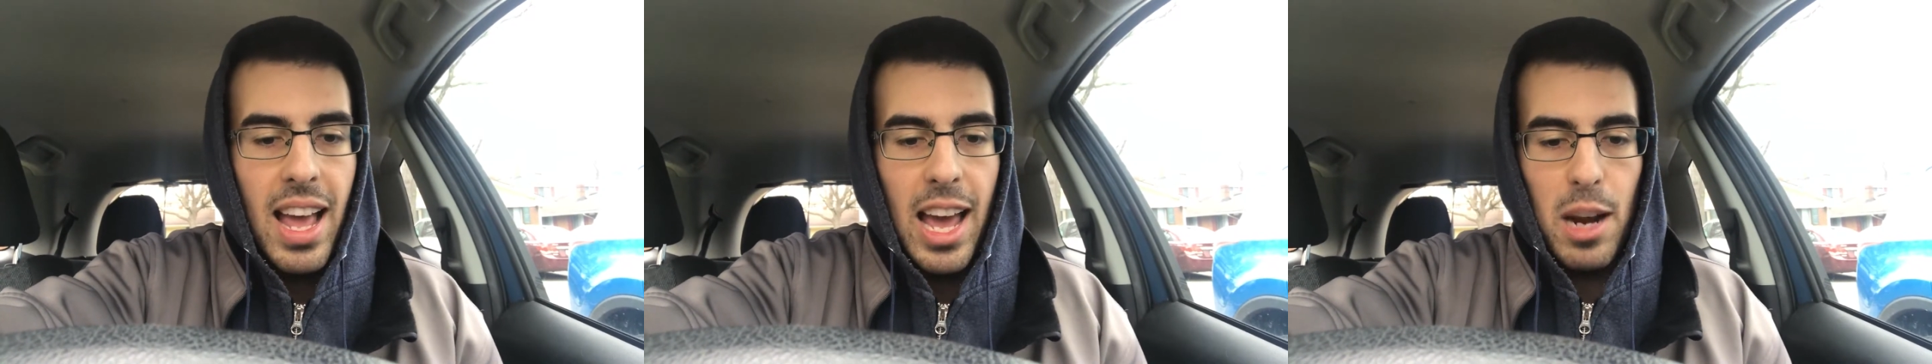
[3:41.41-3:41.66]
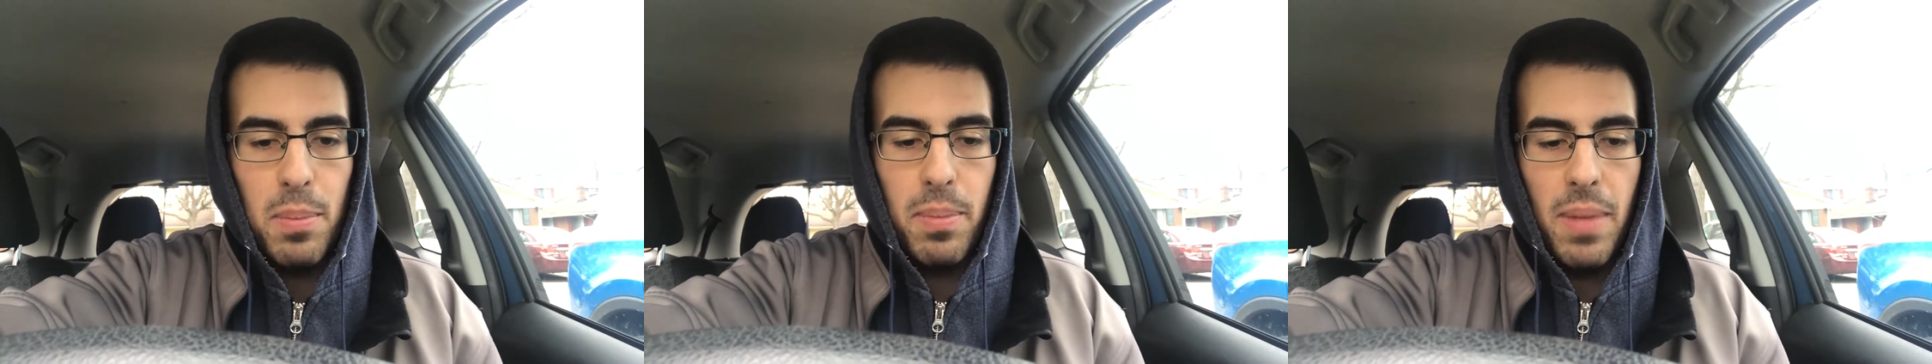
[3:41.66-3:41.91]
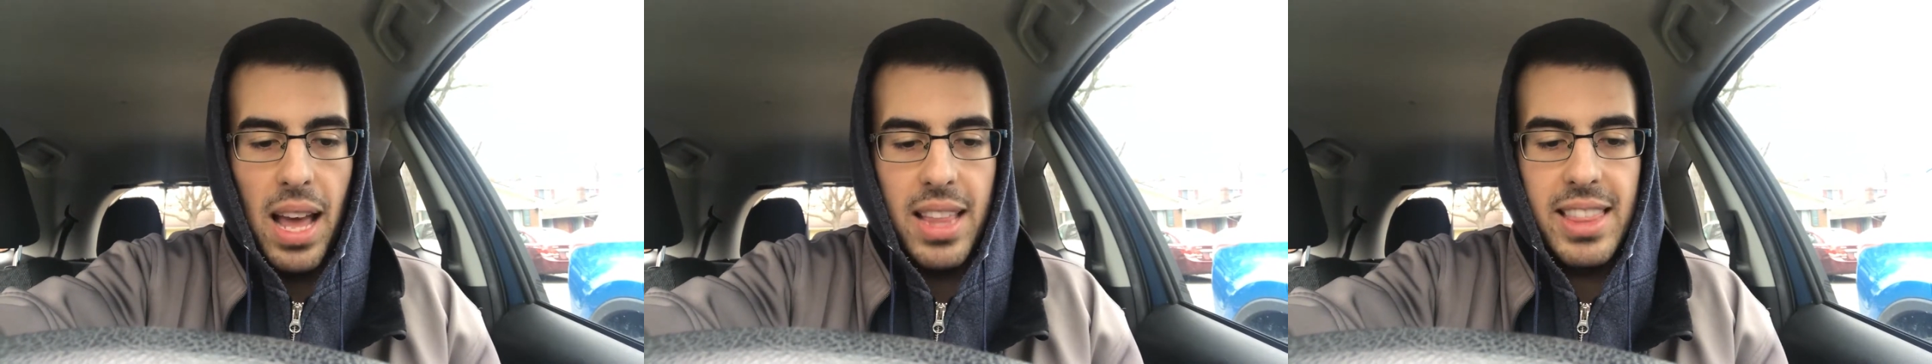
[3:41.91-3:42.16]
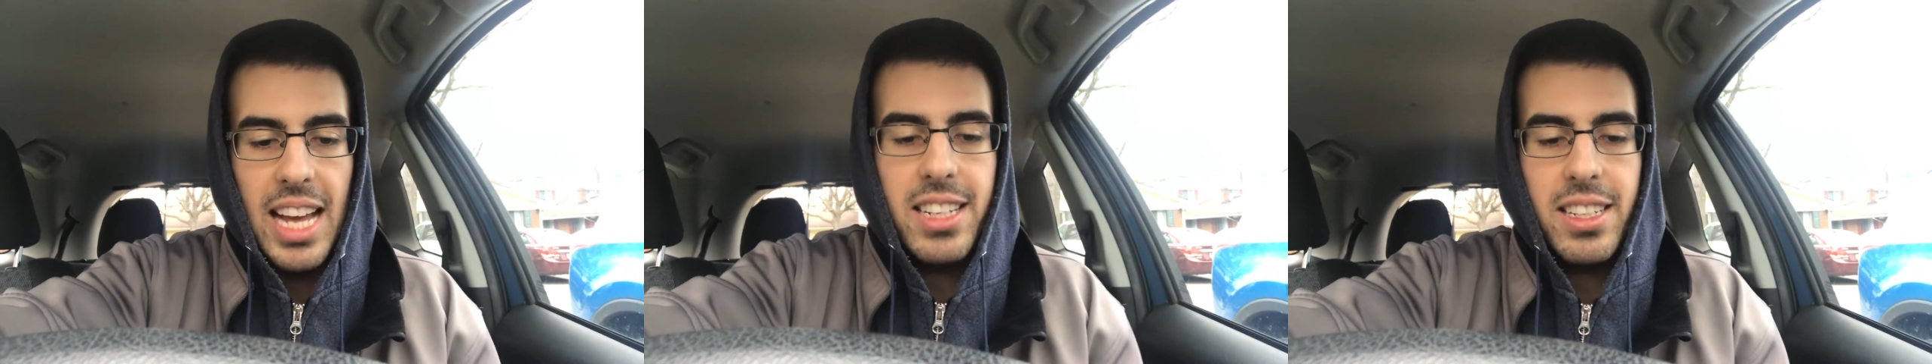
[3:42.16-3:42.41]

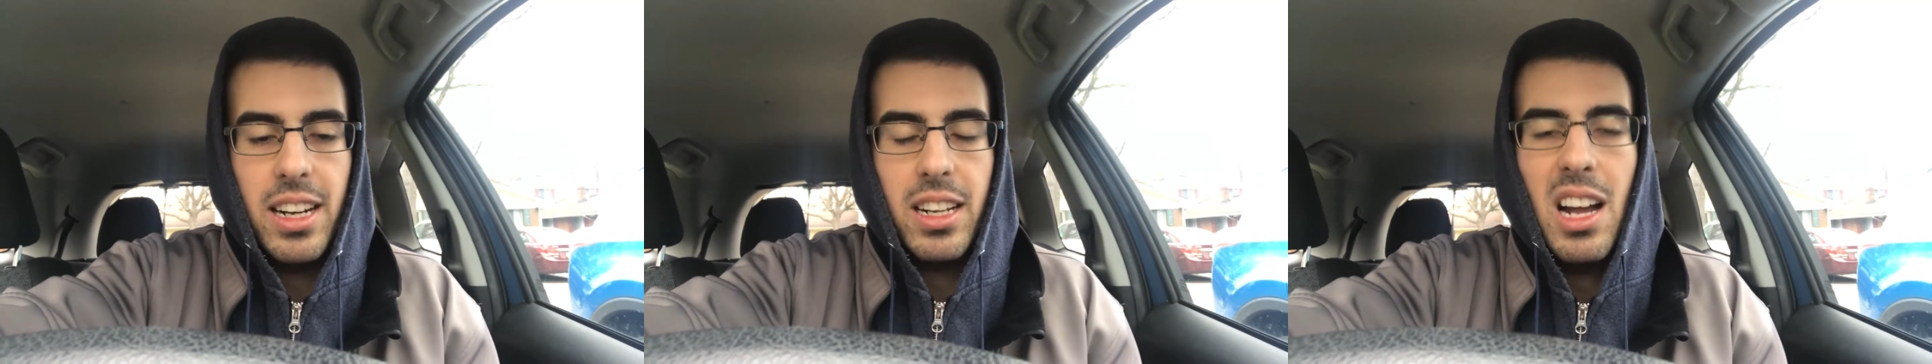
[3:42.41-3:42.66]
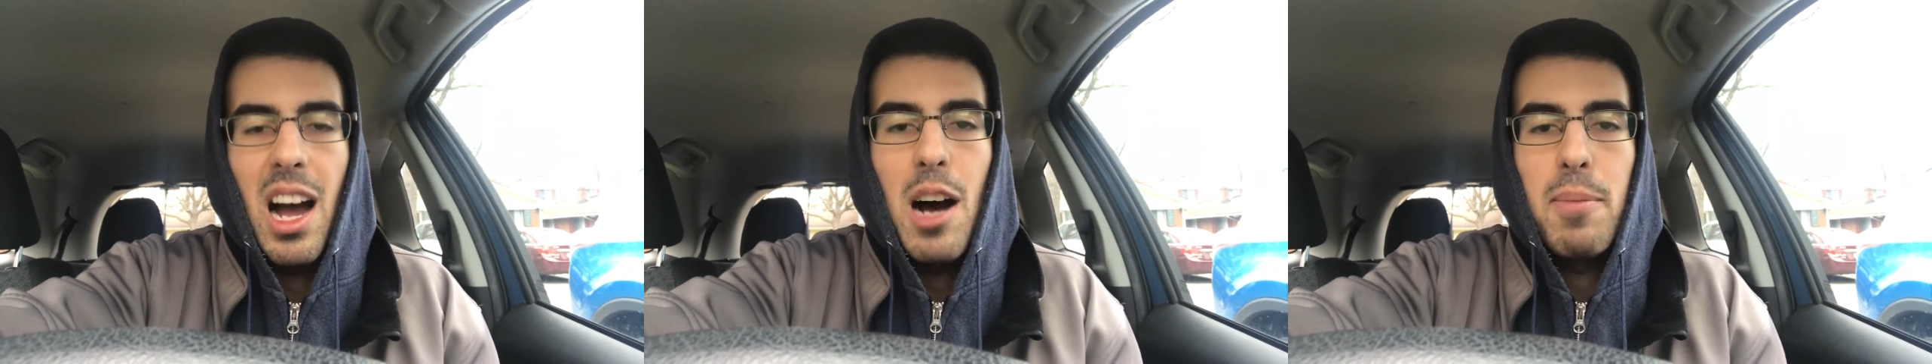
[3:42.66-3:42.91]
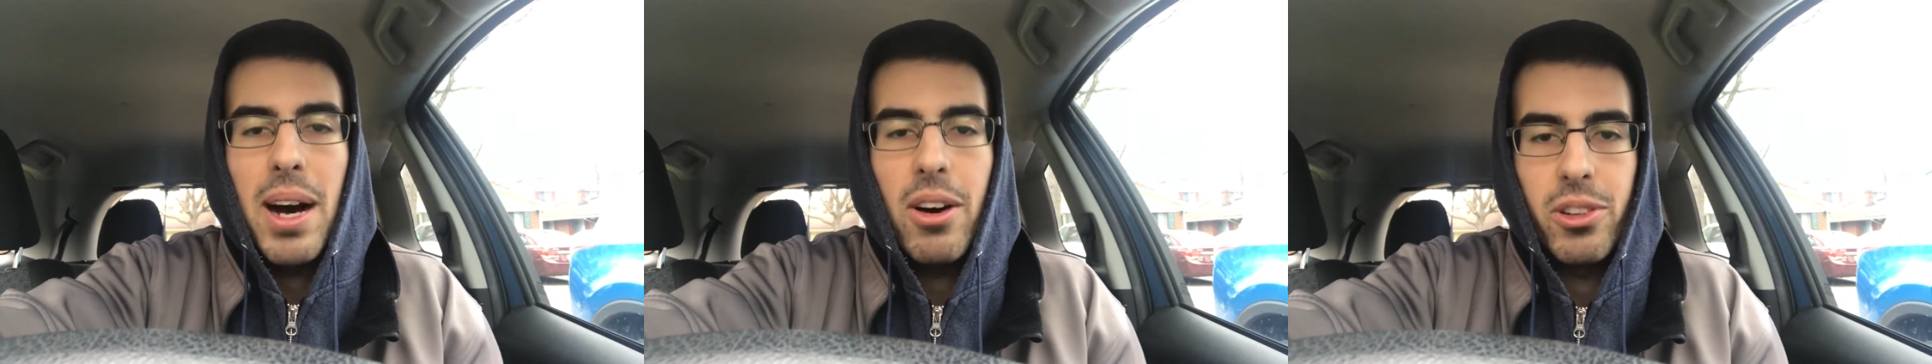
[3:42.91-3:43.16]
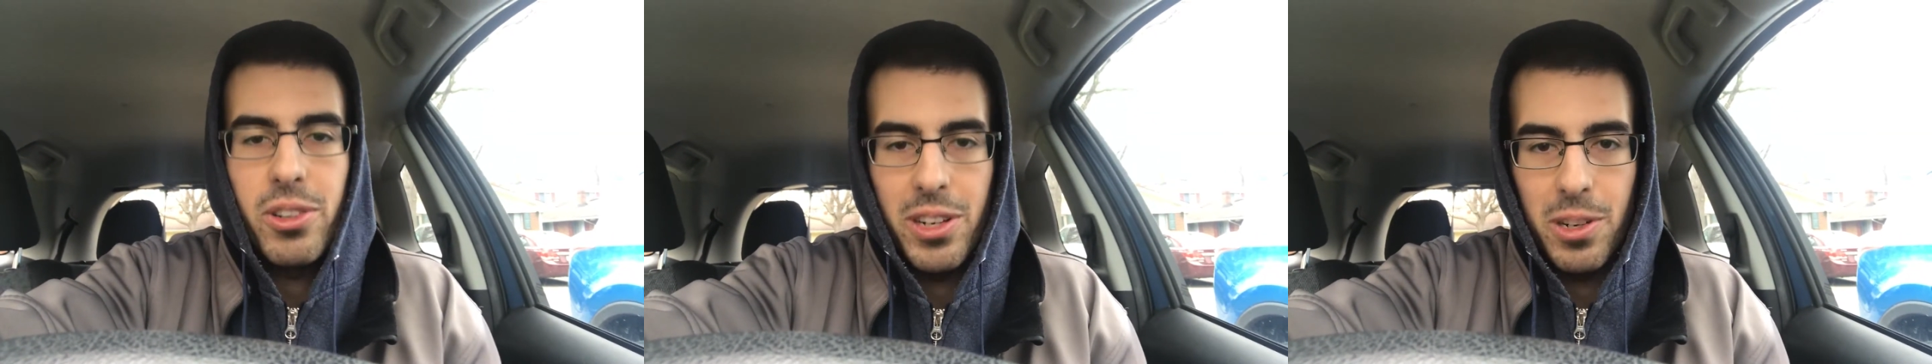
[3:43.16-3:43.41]
and that's going to come
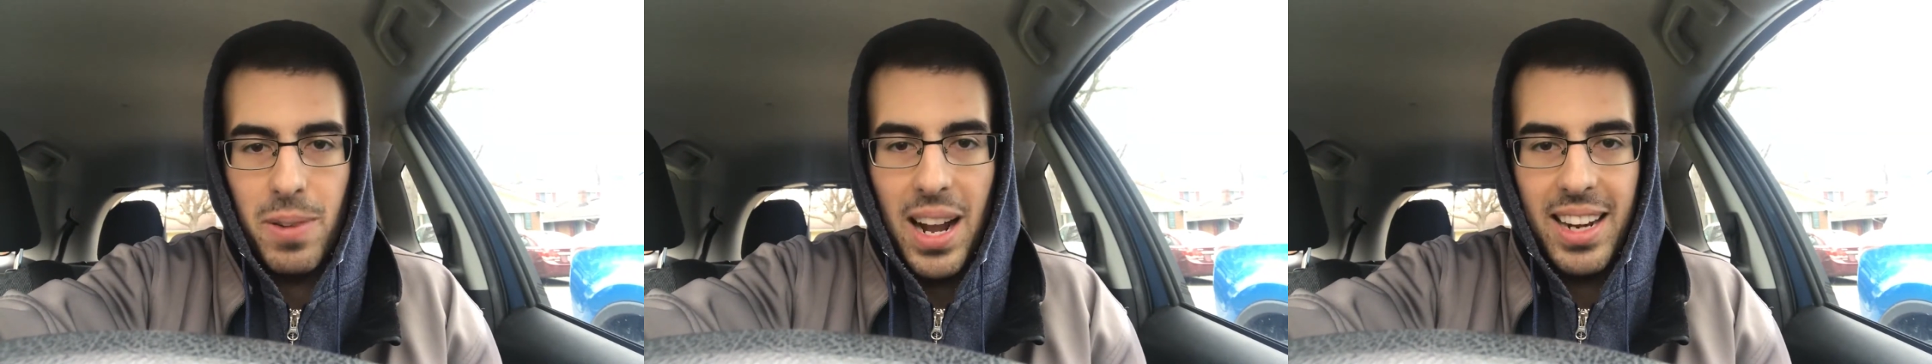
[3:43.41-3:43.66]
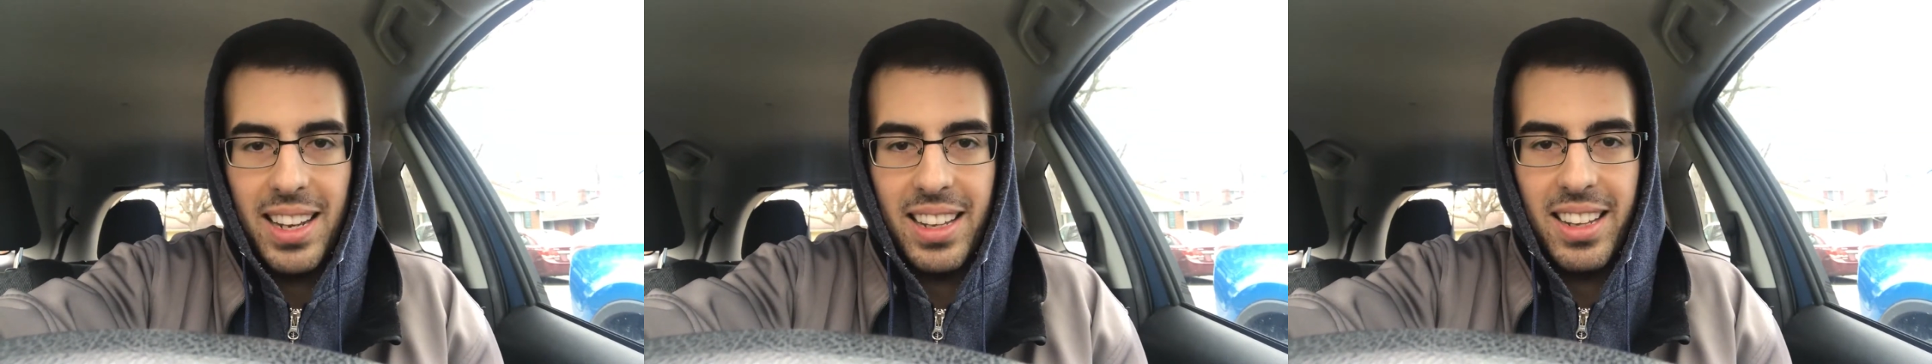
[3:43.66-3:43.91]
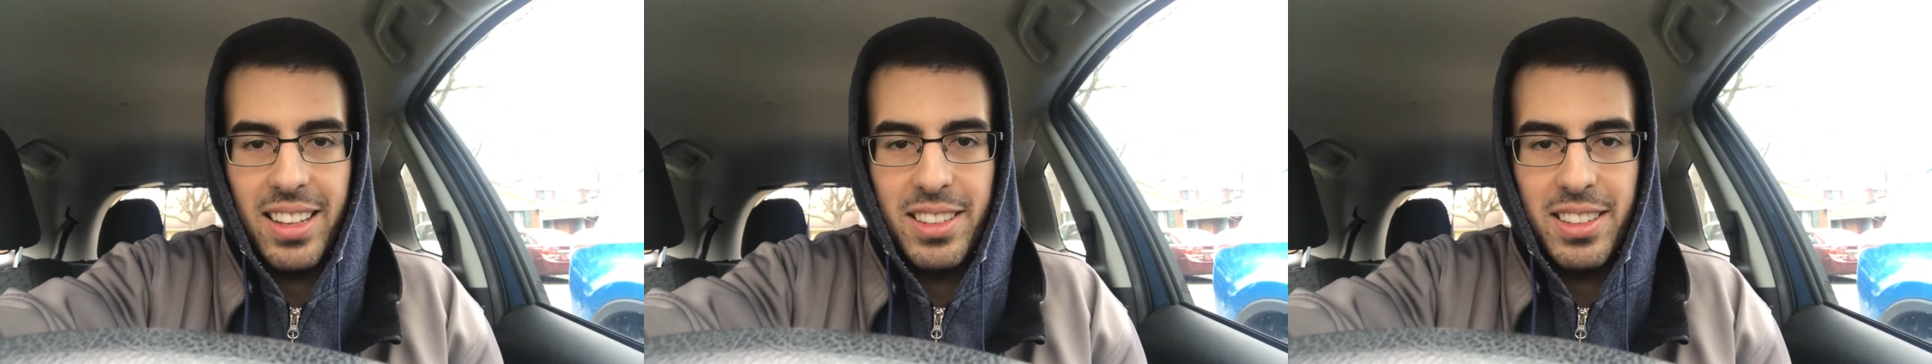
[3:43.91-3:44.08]
out through your writing.